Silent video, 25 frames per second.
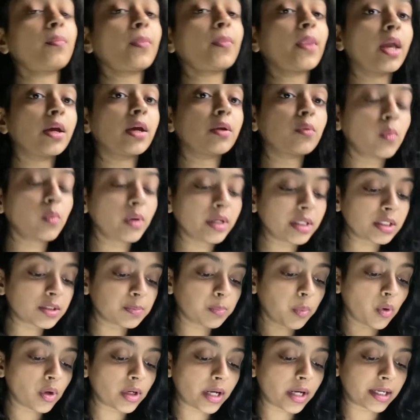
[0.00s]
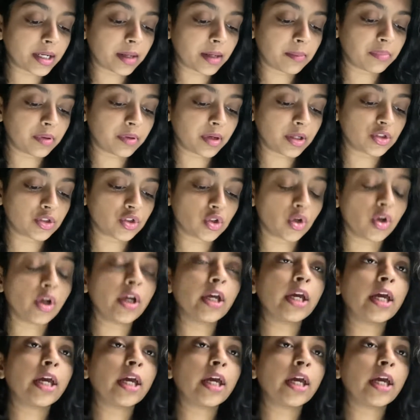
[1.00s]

And what is polar temperature?